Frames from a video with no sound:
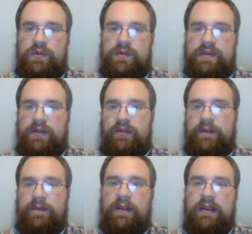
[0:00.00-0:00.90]
So
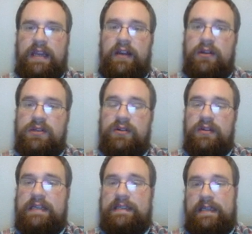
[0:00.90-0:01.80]
if a character
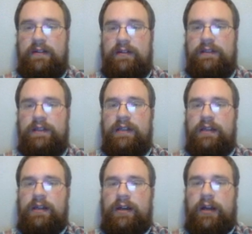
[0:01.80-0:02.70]
gets killed
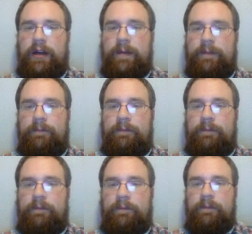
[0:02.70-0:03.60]

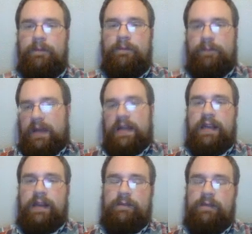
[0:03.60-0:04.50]

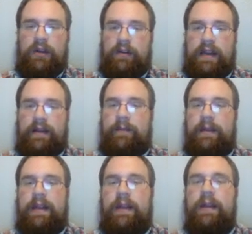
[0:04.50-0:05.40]
by your
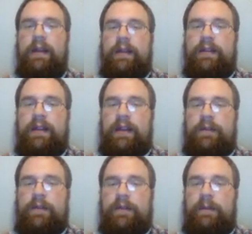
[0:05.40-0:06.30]
enemy, then
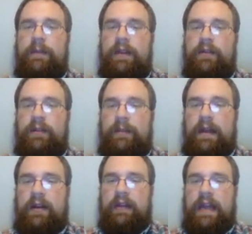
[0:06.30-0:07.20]
for the remainder of the
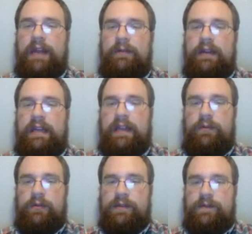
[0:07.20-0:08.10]
battle, add one to hit
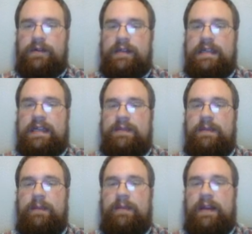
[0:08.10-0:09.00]
rolls for attacks
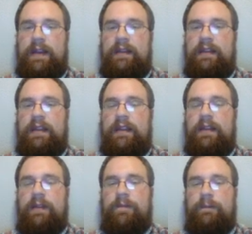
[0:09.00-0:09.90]
made by
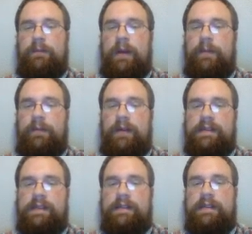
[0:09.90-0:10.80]
the Papa
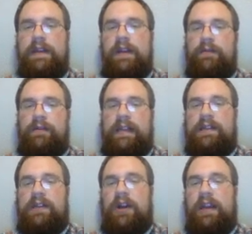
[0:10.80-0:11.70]
Princes when they
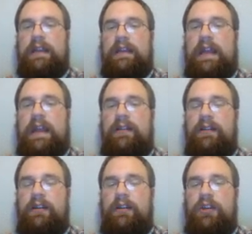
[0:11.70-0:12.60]
target that
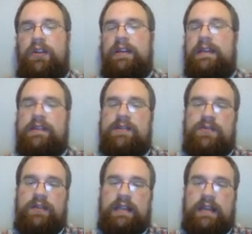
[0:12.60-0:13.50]
unit that
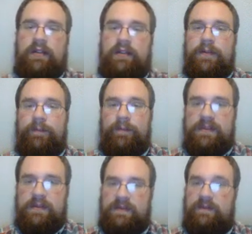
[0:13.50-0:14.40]
destroyed the character.
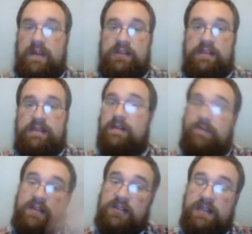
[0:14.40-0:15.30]
So it's vengeance. It's
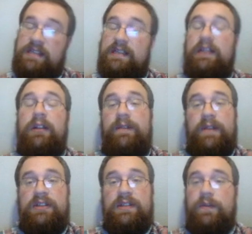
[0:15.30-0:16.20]
vengeance. It's literally
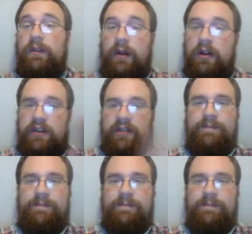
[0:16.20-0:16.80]
vengeance for the mark.